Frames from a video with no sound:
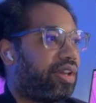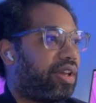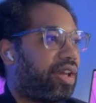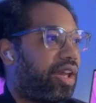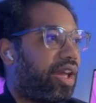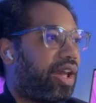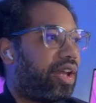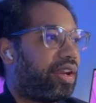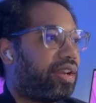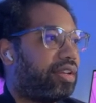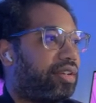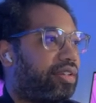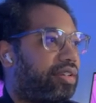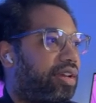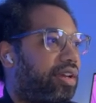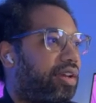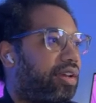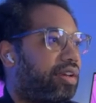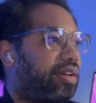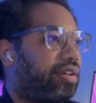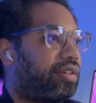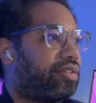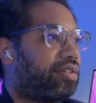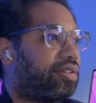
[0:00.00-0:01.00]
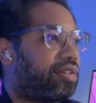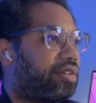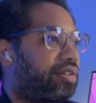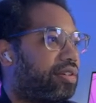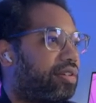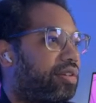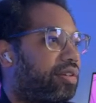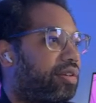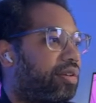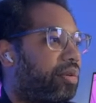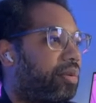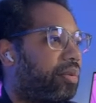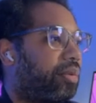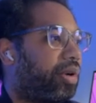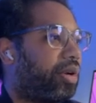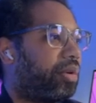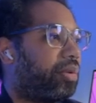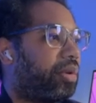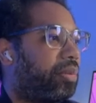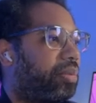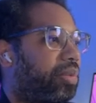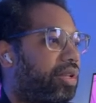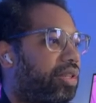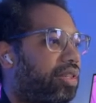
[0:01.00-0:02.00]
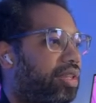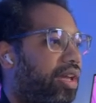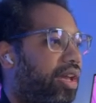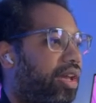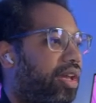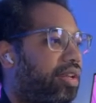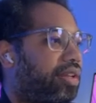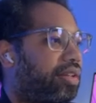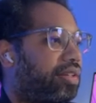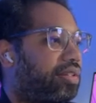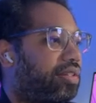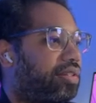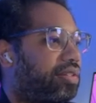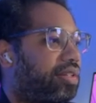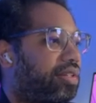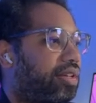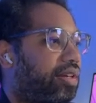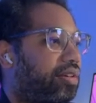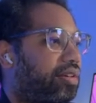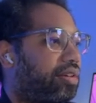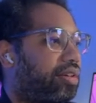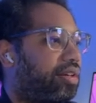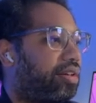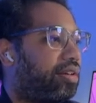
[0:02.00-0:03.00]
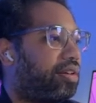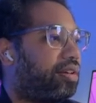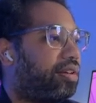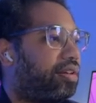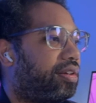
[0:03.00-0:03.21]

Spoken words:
added task. Where do we put that? Down here?